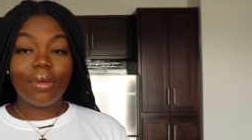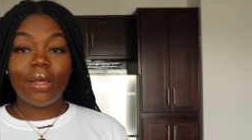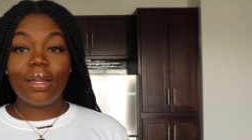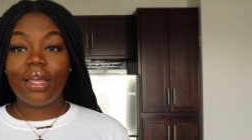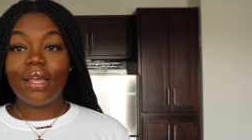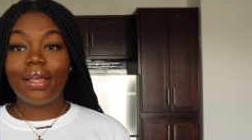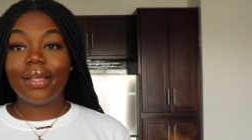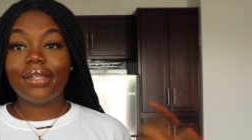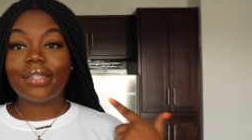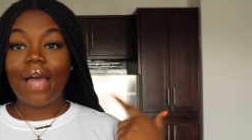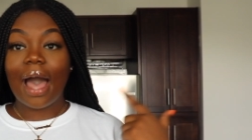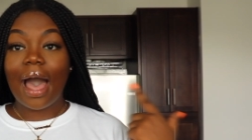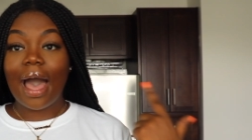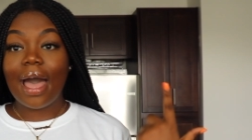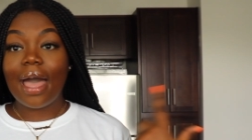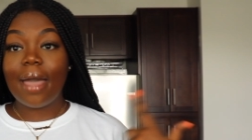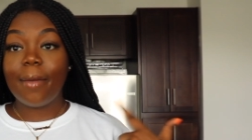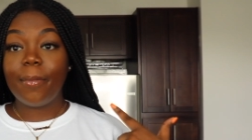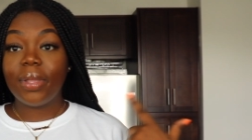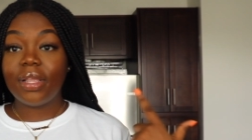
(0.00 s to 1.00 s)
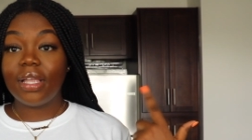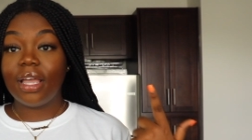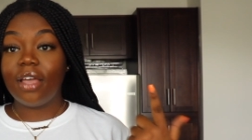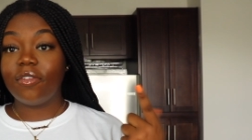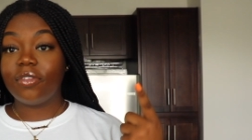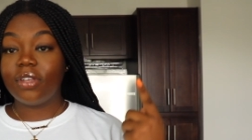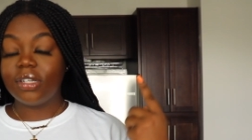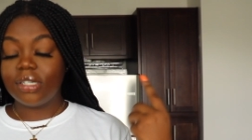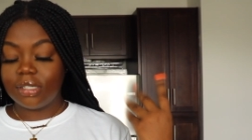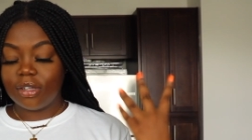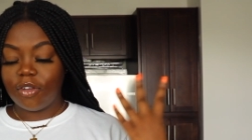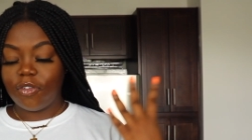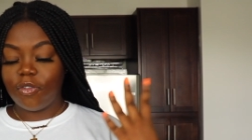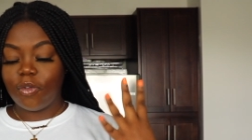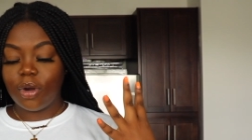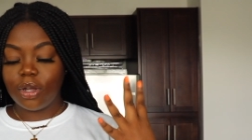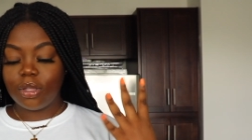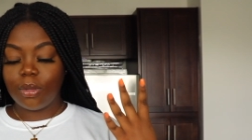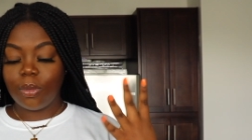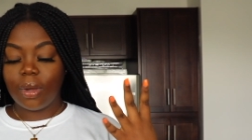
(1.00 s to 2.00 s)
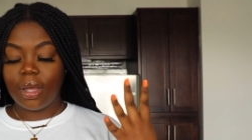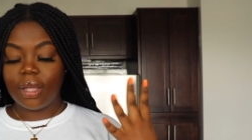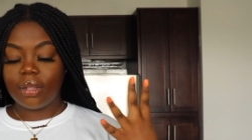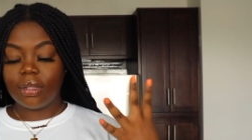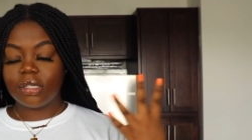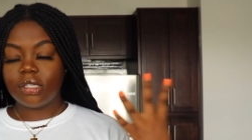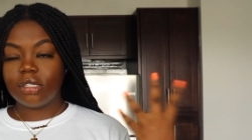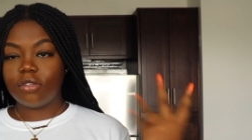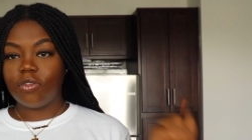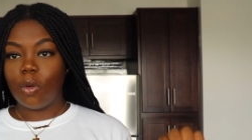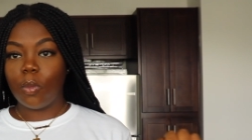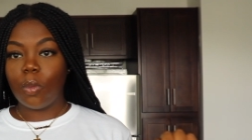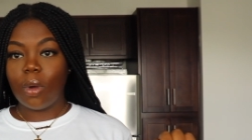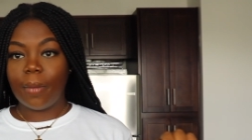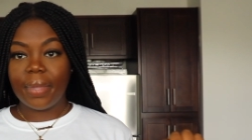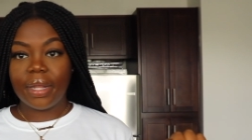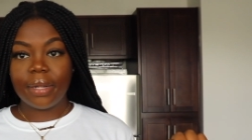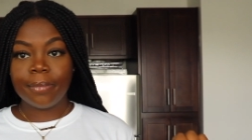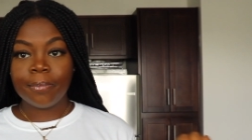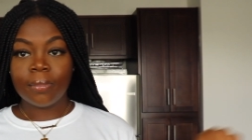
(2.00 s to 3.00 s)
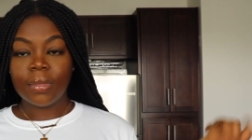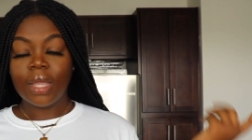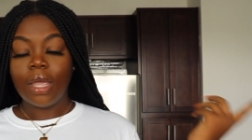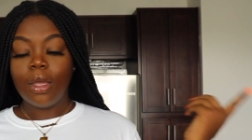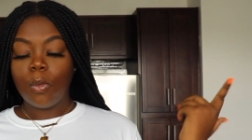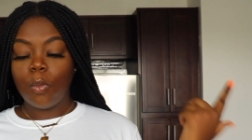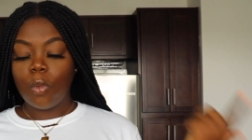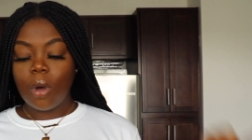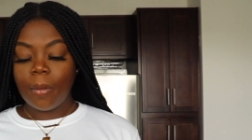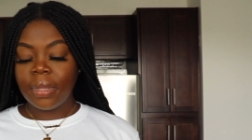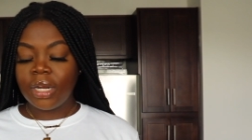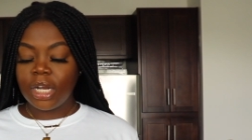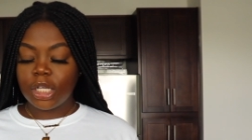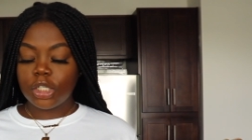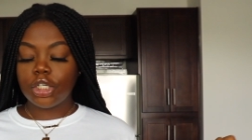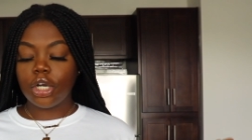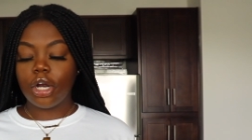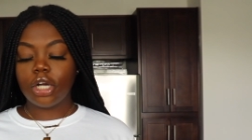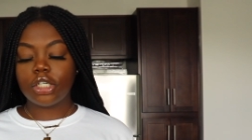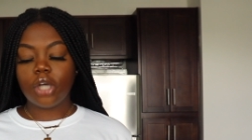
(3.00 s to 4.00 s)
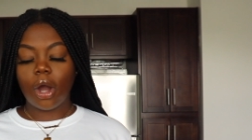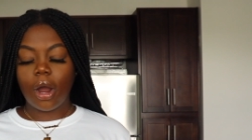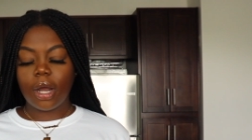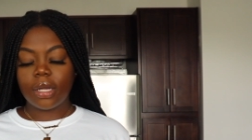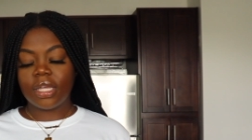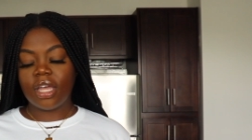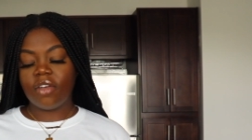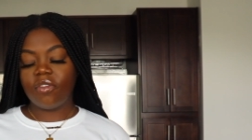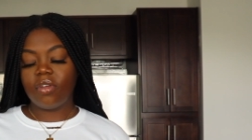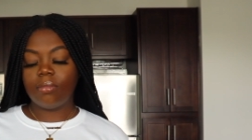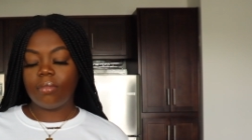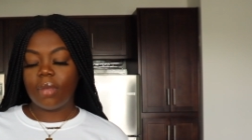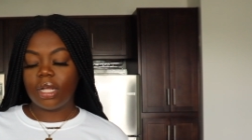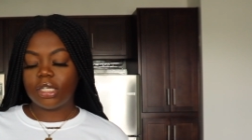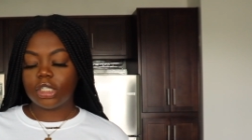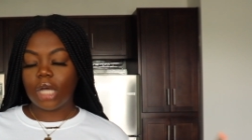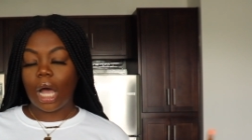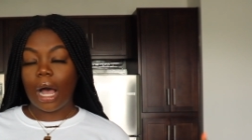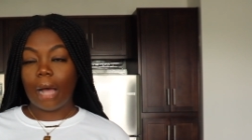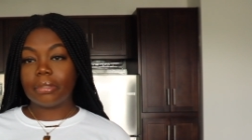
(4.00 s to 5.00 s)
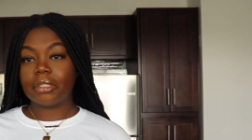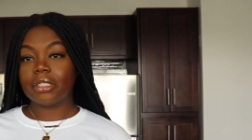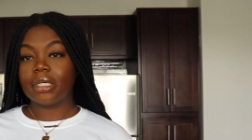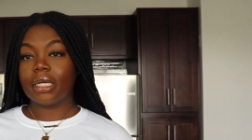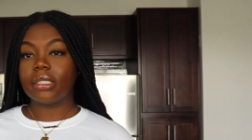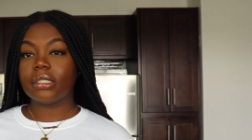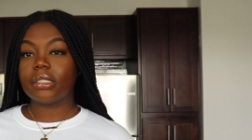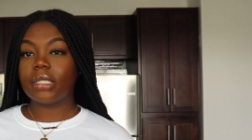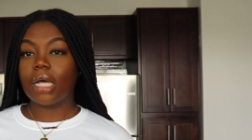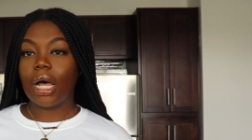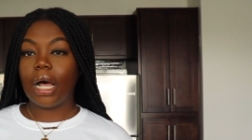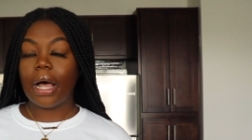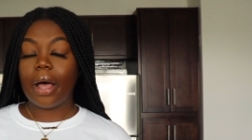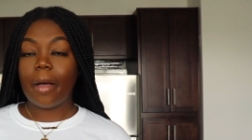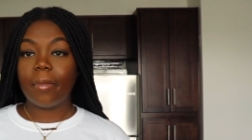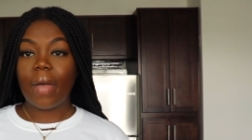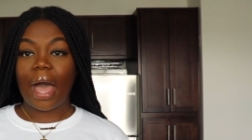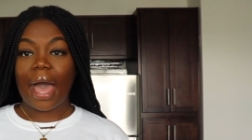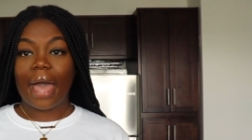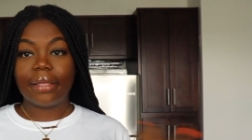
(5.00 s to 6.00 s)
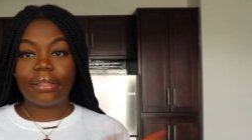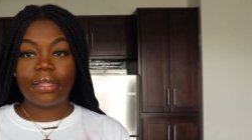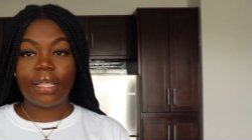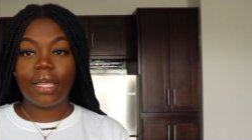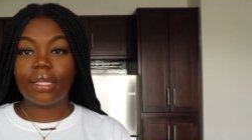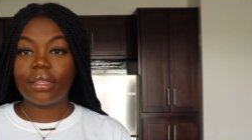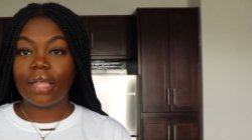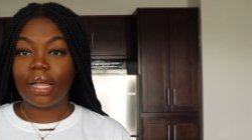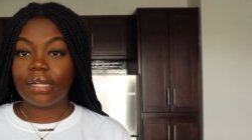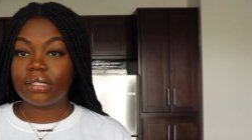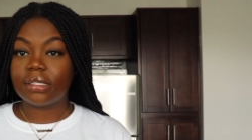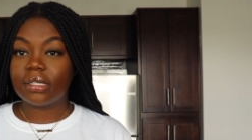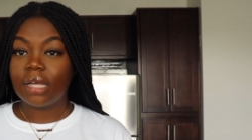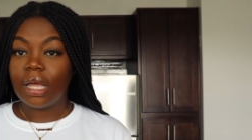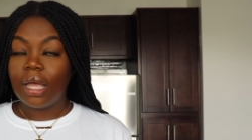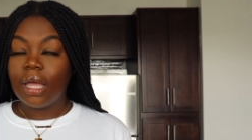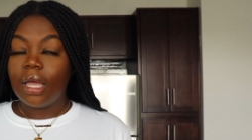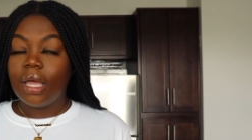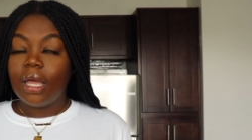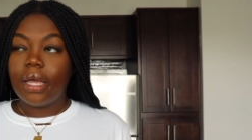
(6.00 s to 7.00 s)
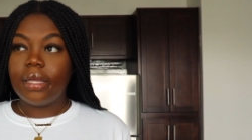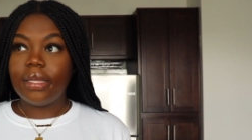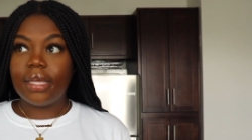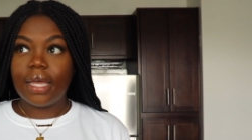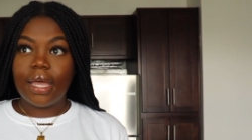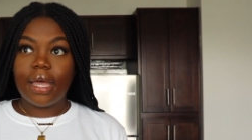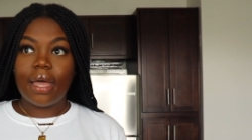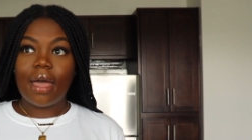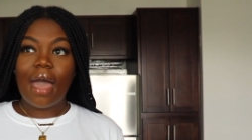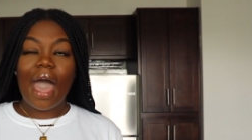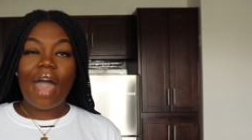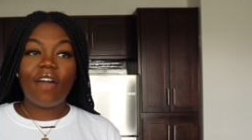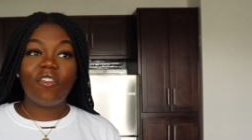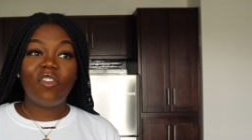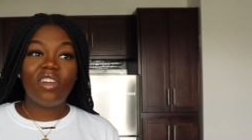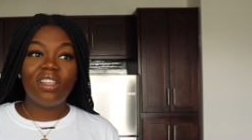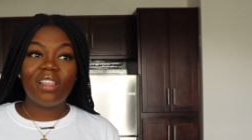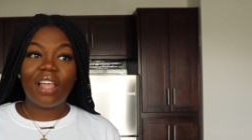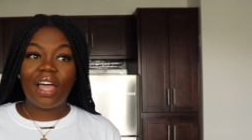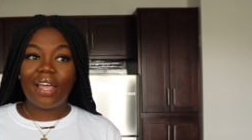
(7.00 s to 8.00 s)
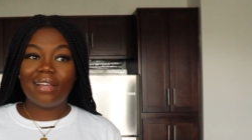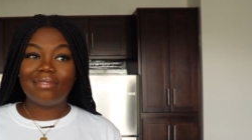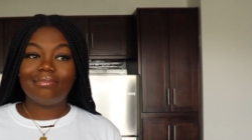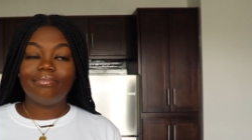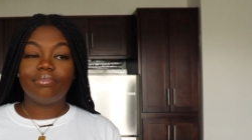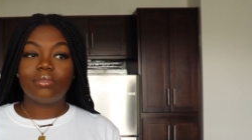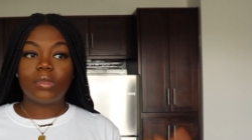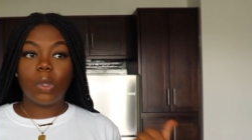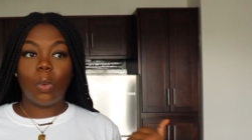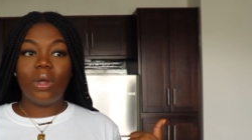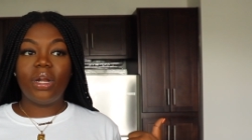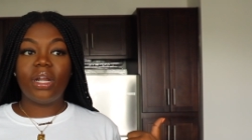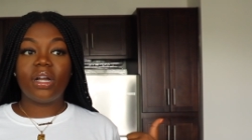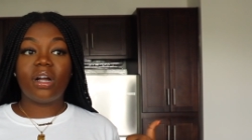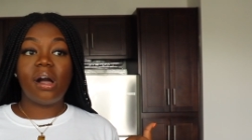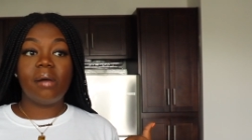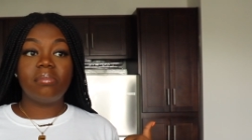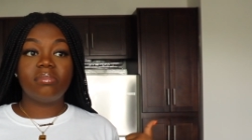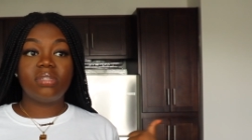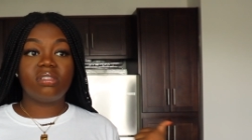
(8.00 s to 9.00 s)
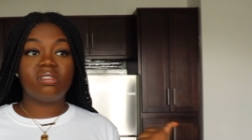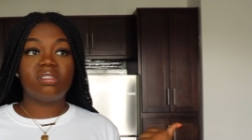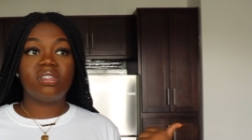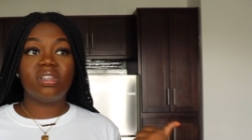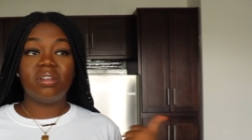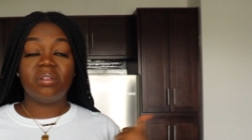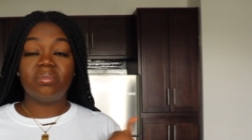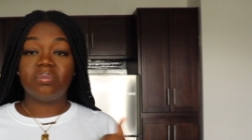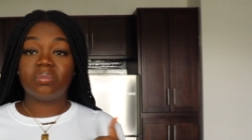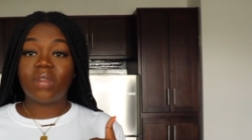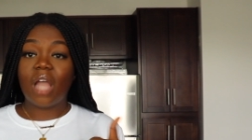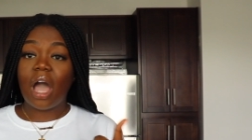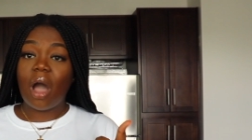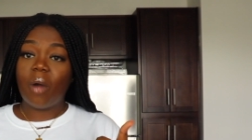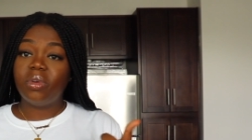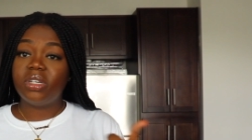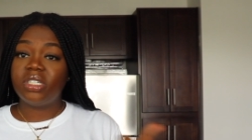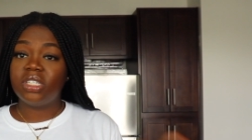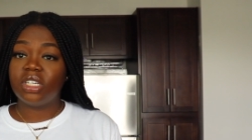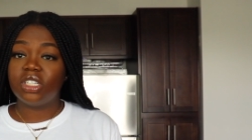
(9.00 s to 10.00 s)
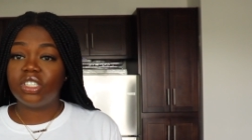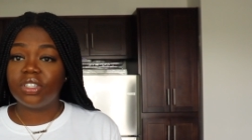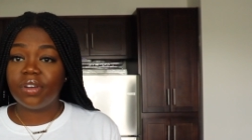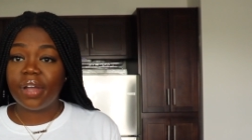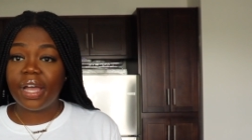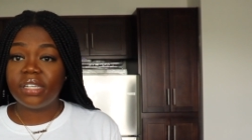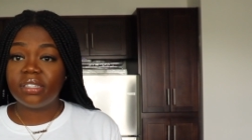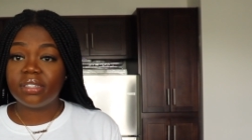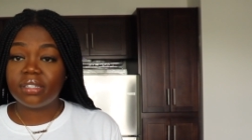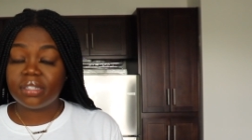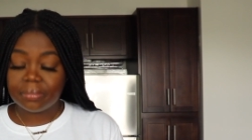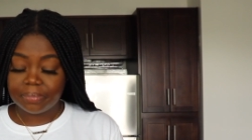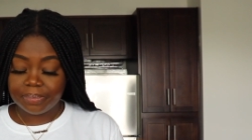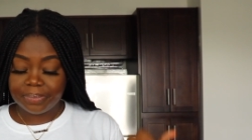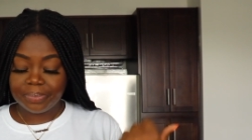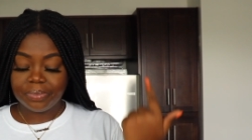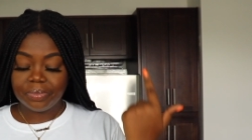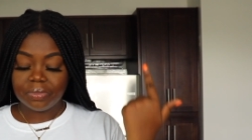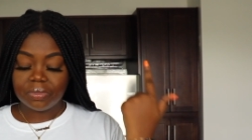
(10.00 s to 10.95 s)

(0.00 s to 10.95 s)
one is I believe this is a fourth one. This is for women. Women in church aren't given much options. Um, I think that's, yeah, I feel like when it comes to how we should dress,